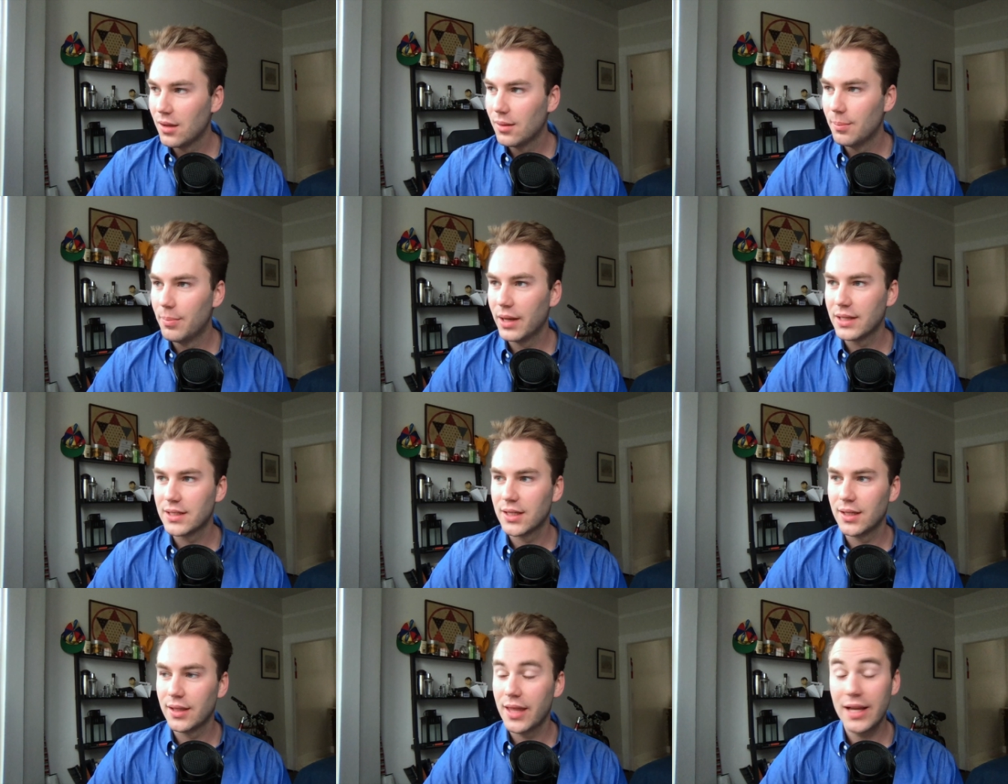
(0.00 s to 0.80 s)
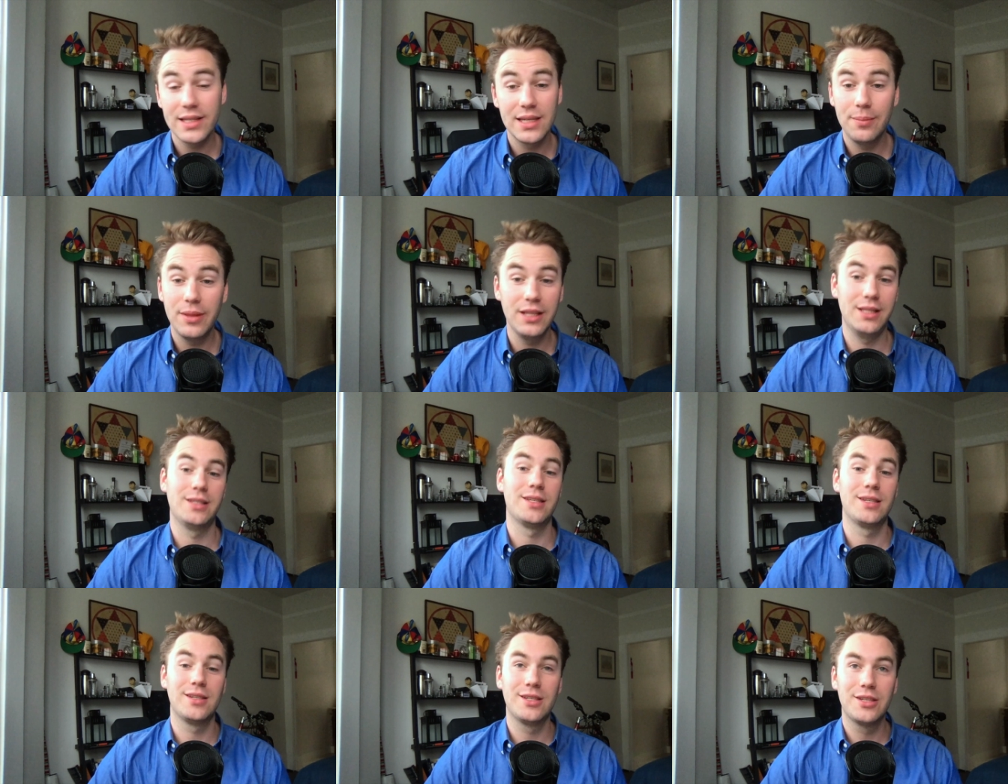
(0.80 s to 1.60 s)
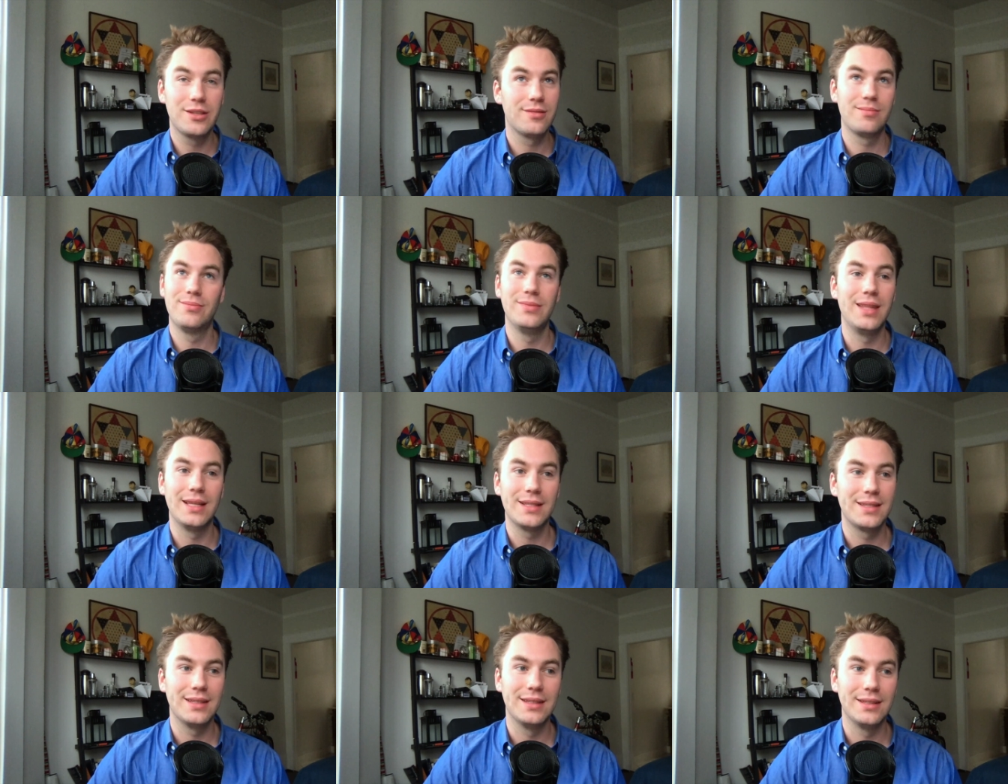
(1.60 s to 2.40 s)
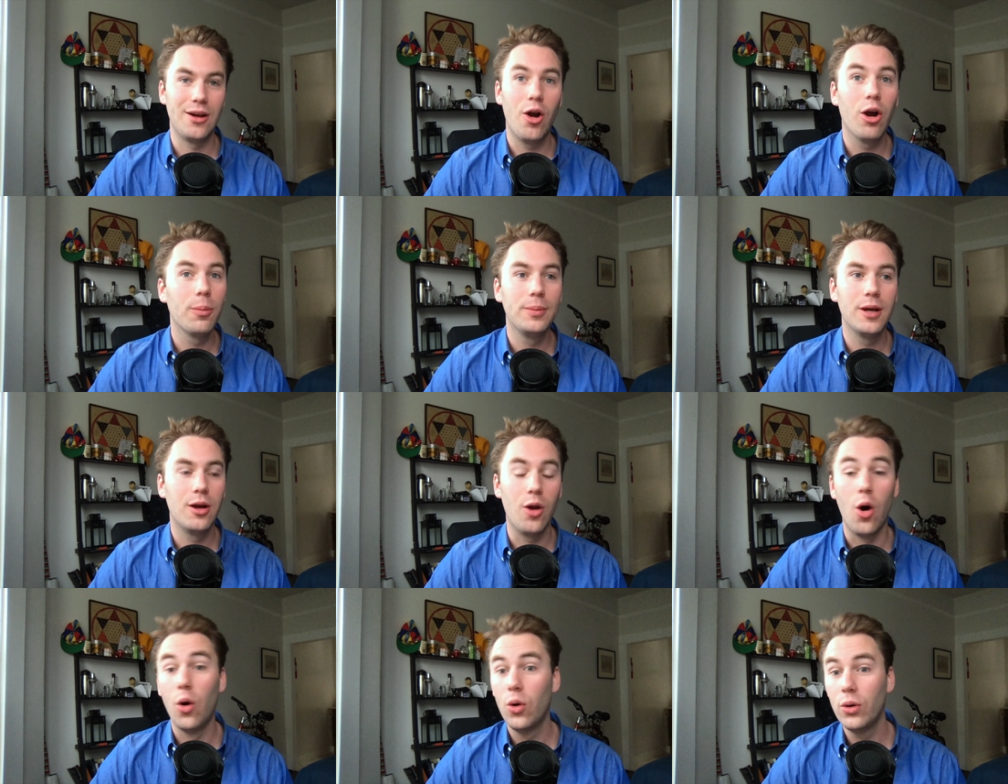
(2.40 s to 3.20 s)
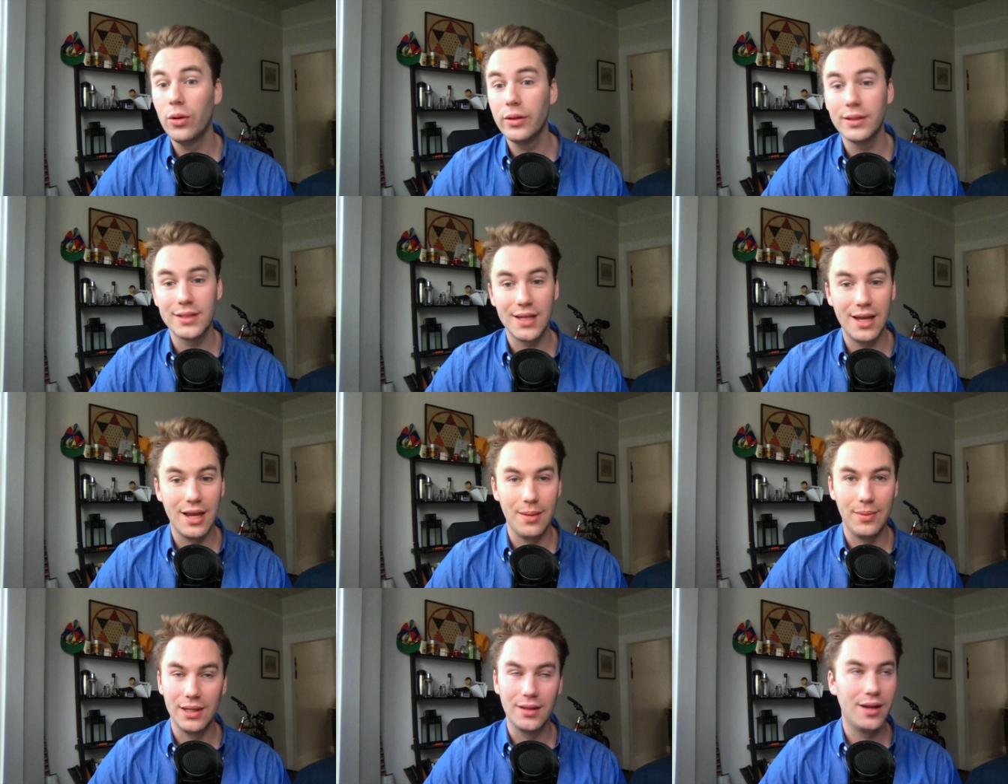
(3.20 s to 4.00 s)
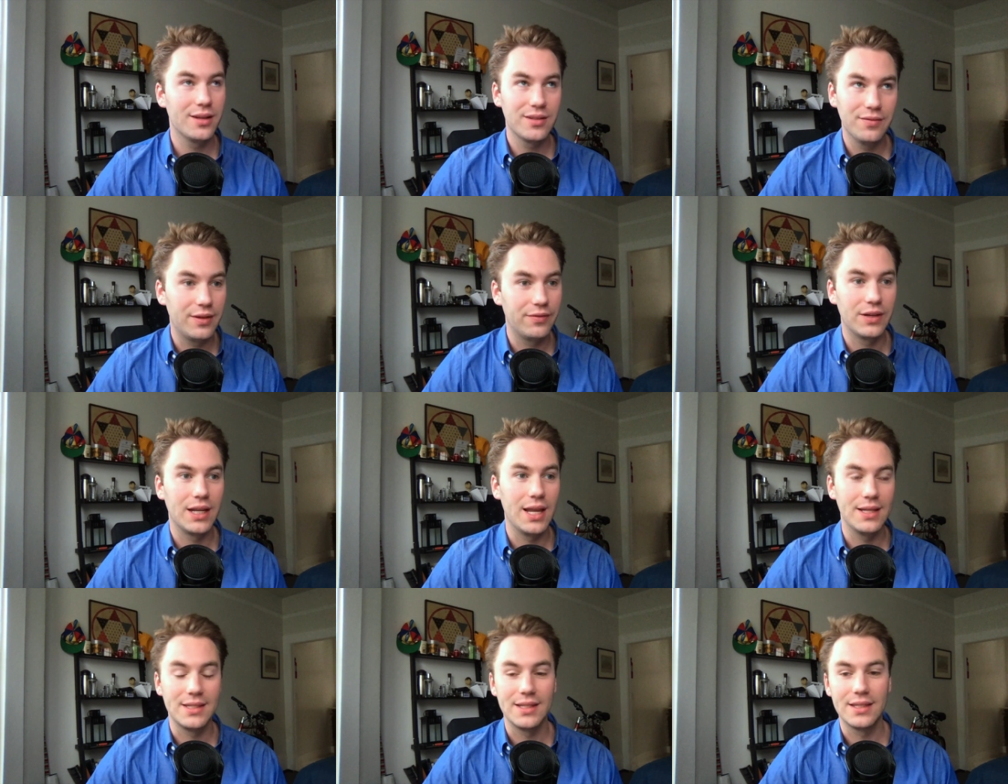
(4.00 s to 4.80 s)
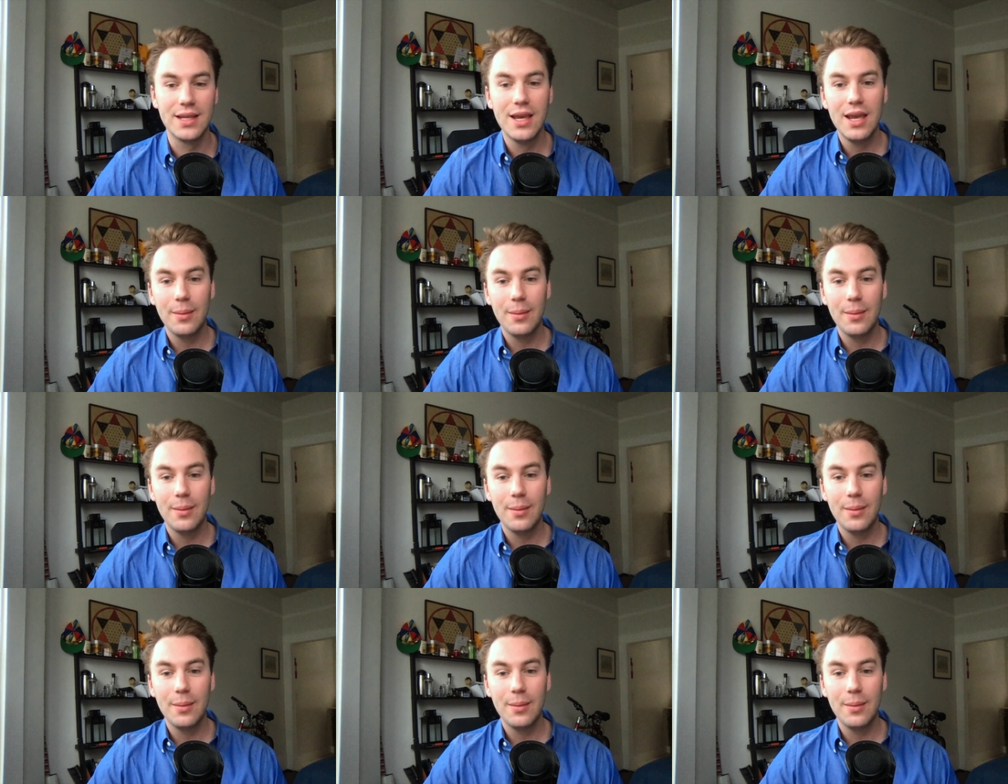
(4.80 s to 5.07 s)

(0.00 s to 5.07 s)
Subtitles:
But that's something that's harped on all the time in lots of different cases.